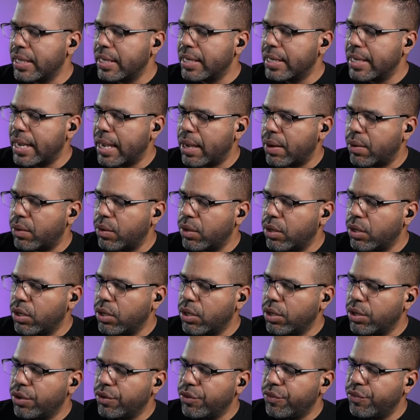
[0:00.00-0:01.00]
Now,
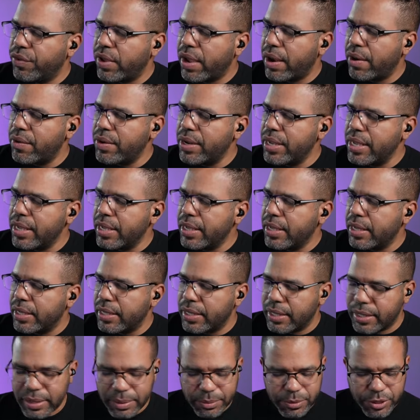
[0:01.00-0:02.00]

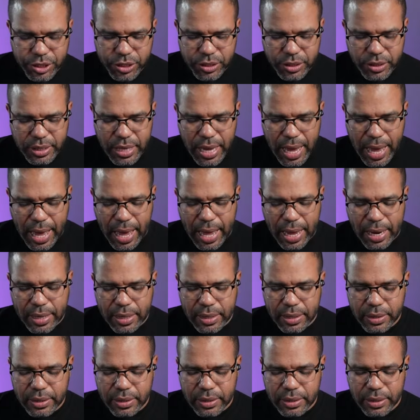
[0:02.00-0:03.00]
let me just add
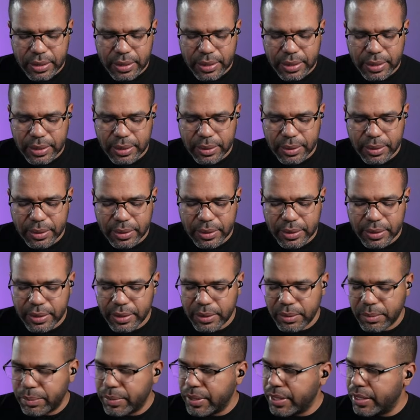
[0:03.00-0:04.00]
a
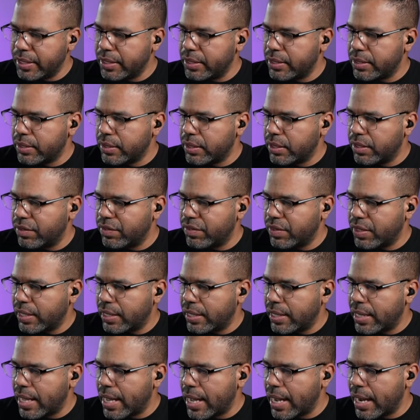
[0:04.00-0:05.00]
little bit of a
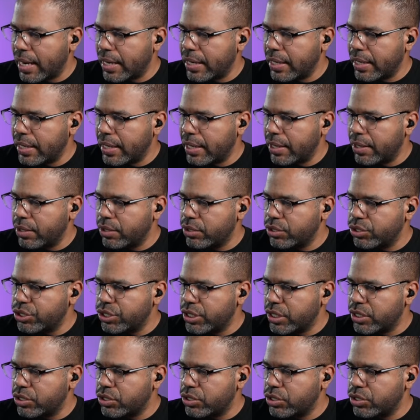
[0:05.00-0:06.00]
line here
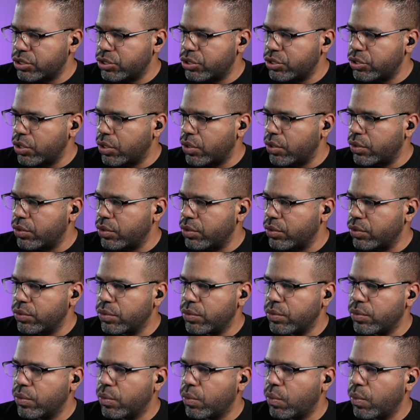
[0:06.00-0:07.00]
just to show
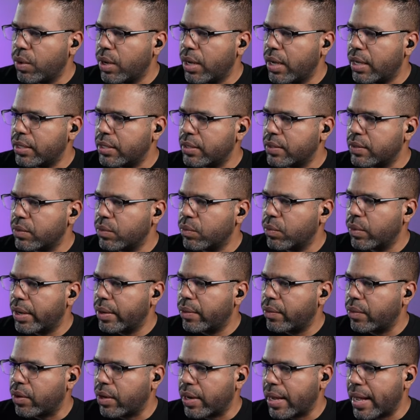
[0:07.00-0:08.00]
you where
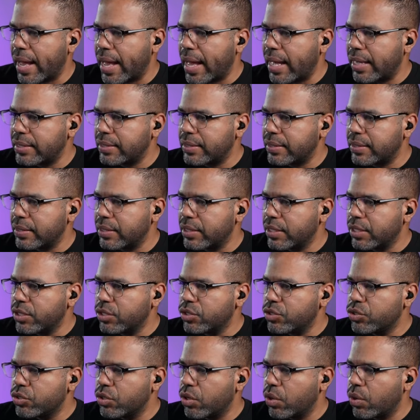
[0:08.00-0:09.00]
we're at.
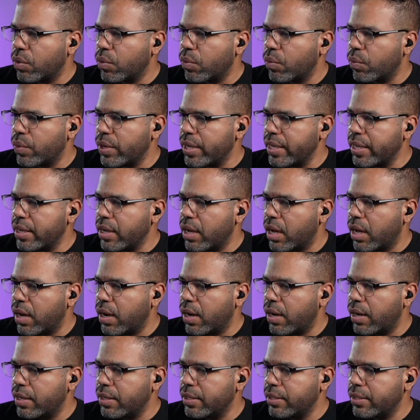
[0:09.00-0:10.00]
So we
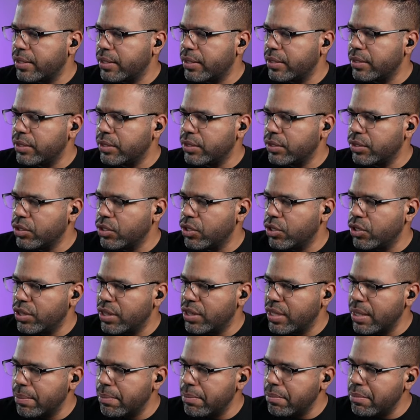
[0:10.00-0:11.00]
are,
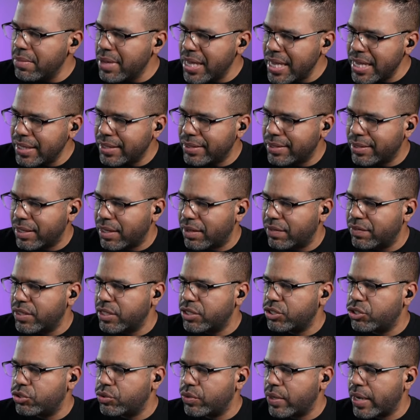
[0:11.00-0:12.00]
the meat of the
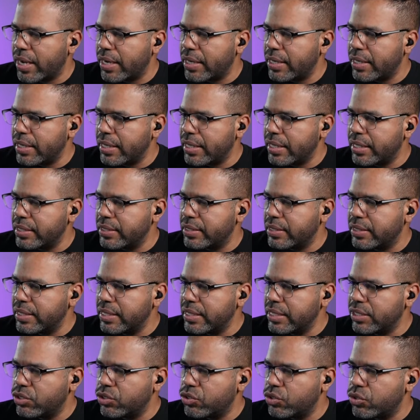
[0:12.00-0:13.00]
trend is
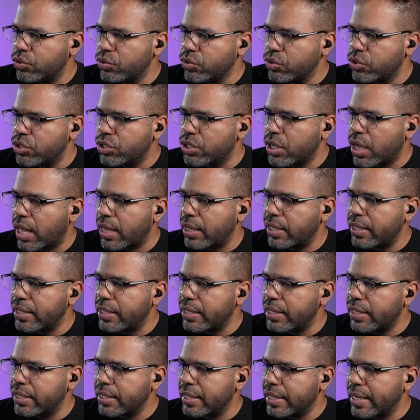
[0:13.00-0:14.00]
these two
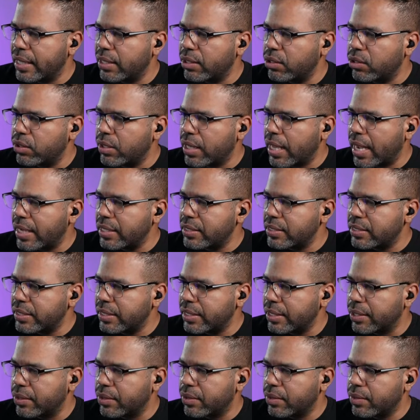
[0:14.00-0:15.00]
solid yellow lines
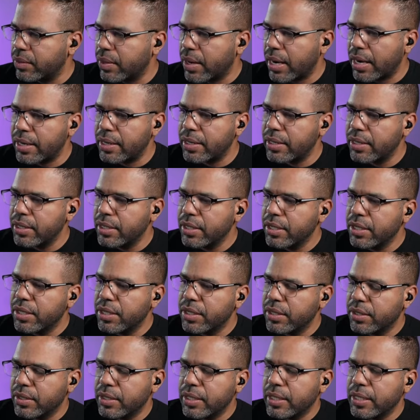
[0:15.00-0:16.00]
here, right?
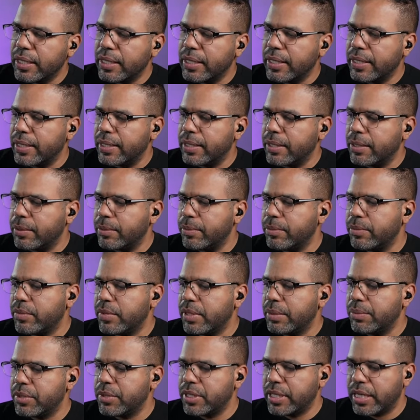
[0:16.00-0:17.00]

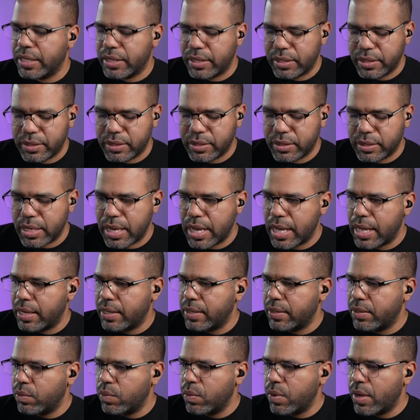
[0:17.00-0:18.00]
Let me get this out
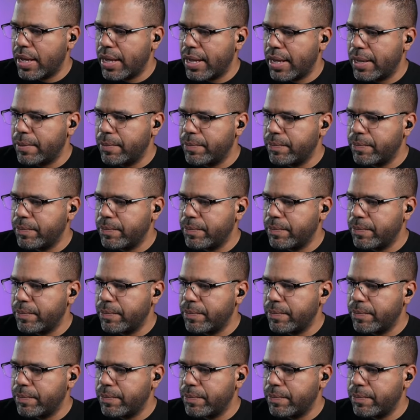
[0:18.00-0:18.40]
of the way.